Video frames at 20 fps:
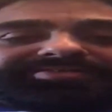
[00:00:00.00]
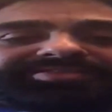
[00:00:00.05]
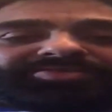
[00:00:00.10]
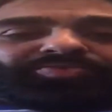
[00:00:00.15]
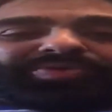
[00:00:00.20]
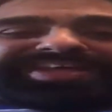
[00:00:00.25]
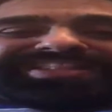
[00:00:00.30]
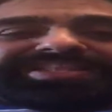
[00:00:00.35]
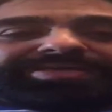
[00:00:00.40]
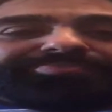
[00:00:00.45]
The
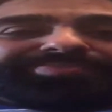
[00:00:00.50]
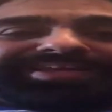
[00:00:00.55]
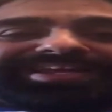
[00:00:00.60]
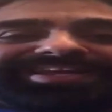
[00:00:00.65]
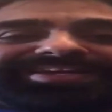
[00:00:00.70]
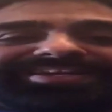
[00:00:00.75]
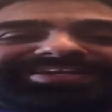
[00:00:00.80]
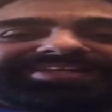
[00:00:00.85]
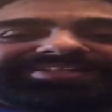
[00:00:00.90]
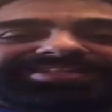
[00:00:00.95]
way they
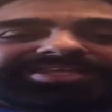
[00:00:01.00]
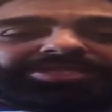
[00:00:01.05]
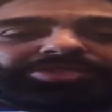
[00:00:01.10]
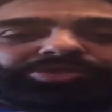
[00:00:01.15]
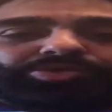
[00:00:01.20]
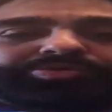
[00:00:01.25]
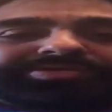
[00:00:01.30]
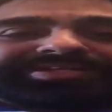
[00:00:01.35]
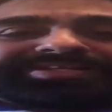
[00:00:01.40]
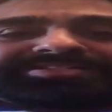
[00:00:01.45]
planned it, they
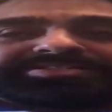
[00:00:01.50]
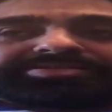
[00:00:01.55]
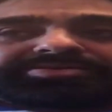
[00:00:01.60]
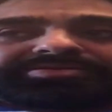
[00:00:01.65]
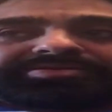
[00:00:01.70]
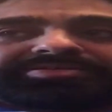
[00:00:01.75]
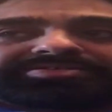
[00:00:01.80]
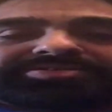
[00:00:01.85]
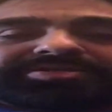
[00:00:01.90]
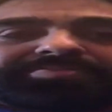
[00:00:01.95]
thought that he's
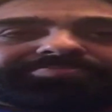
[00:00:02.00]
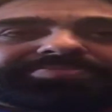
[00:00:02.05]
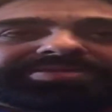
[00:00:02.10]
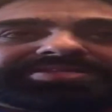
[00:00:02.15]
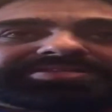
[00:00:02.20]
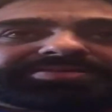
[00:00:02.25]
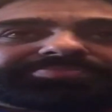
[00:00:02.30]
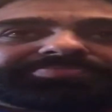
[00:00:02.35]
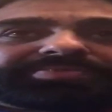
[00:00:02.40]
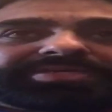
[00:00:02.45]
gonna
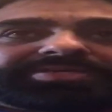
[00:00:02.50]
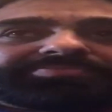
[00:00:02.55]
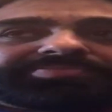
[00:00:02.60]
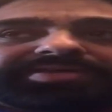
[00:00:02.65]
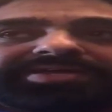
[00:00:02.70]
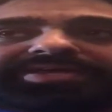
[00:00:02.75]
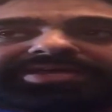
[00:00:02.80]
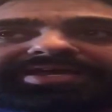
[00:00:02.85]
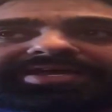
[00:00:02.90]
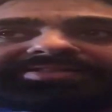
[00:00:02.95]
beat Khabib,
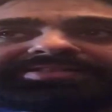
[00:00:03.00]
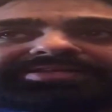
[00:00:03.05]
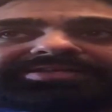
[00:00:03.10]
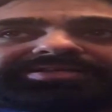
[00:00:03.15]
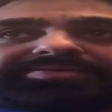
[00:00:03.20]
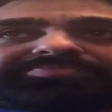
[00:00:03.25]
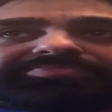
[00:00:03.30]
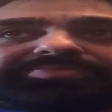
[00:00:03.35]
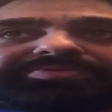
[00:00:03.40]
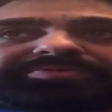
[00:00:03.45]
and then
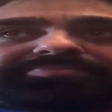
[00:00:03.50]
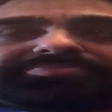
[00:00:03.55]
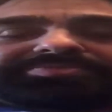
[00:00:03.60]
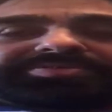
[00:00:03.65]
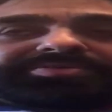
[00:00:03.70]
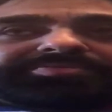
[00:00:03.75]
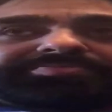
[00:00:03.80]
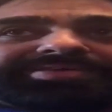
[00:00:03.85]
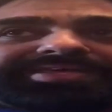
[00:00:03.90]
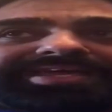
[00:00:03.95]
Khabib's
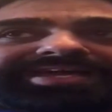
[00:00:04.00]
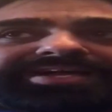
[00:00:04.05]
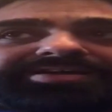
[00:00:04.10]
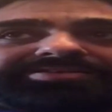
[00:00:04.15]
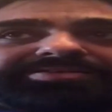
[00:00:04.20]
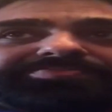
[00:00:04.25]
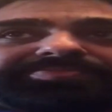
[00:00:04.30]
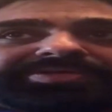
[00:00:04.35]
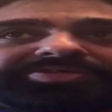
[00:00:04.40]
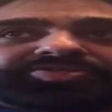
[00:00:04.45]
gonna be out
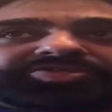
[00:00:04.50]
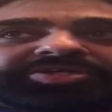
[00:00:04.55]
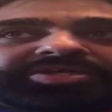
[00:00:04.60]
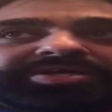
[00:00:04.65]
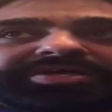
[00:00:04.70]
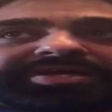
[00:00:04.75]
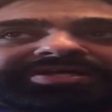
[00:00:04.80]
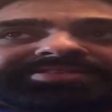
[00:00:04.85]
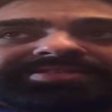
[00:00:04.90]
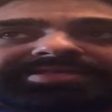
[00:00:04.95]
of the
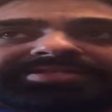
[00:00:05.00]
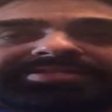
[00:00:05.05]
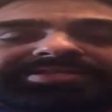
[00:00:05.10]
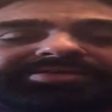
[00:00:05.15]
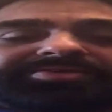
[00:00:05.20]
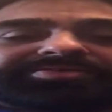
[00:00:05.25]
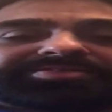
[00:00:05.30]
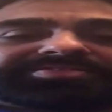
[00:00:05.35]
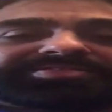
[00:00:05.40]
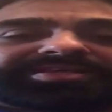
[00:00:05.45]
picture, and then
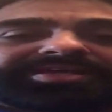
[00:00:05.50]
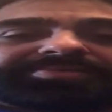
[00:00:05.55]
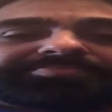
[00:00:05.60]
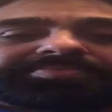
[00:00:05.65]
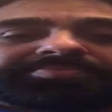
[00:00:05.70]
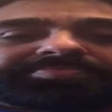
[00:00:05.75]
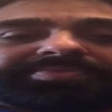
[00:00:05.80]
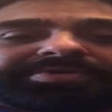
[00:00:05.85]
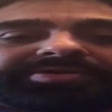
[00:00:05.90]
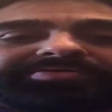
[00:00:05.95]
they're gonna set up
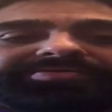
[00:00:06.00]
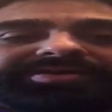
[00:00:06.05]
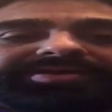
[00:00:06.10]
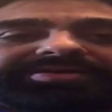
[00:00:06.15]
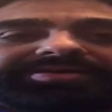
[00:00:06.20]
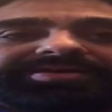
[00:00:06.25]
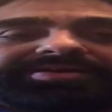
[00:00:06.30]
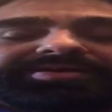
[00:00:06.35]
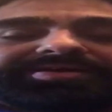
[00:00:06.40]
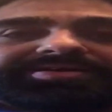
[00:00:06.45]
a
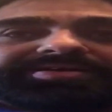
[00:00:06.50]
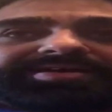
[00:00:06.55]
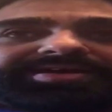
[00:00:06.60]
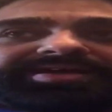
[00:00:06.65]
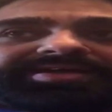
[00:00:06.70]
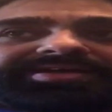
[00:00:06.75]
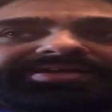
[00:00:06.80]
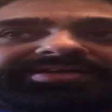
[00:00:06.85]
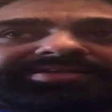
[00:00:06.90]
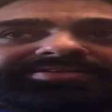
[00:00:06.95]
McGregor
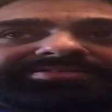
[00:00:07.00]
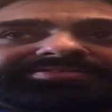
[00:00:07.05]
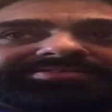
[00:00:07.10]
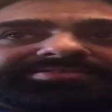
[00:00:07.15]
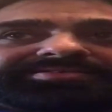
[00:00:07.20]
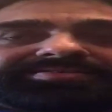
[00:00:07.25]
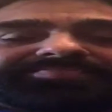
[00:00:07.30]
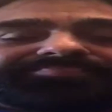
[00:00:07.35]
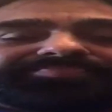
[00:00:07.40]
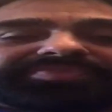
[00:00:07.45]
and
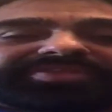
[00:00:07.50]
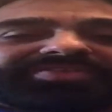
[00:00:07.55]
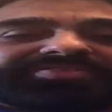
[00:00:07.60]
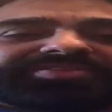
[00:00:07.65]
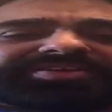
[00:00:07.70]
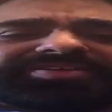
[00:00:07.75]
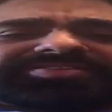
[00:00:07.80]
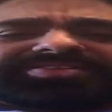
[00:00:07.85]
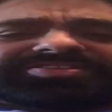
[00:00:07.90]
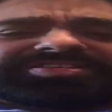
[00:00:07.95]

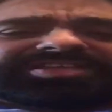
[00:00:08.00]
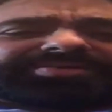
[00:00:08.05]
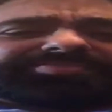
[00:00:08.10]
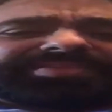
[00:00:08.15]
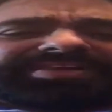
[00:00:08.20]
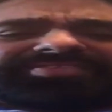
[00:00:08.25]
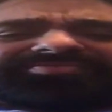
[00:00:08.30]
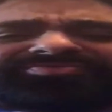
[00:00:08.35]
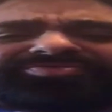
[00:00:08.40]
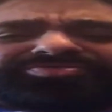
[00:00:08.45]
the other chap
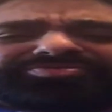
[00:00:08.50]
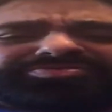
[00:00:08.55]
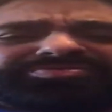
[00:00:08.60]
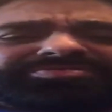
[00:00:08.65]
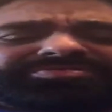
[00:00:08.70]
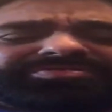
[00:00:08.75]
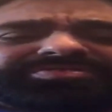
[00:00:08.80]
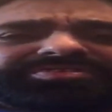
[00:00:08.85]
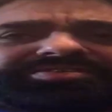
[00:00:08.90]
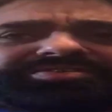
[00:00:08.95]
that fought.
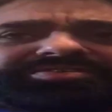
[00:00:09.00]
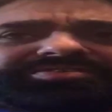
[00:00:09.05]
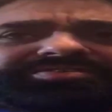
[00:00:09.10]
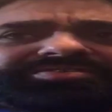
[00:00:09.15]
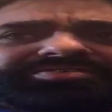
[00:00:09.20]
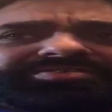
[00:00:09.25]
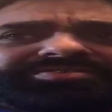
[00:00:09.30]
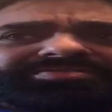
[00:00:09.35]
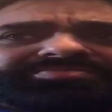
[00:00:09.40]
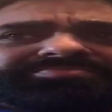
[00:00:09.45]

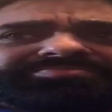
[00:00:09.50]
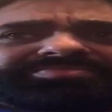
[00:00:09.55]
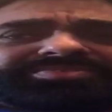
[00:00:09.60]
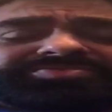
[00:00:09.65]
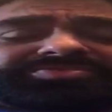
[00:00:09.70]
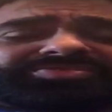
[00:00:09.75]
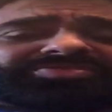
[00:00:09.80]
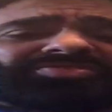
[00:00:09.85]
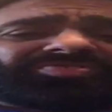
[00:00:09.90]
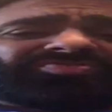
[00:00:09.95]
It
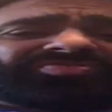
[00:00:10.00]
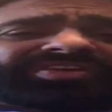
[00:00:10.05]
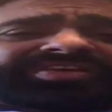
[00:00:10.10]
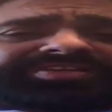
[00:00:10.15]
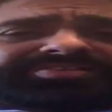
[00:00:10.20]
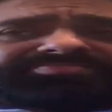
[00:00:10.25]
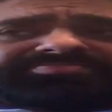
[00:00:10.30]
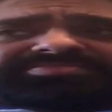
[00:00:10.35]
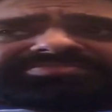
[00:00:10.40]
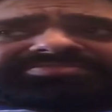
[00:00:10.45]
was a good fight.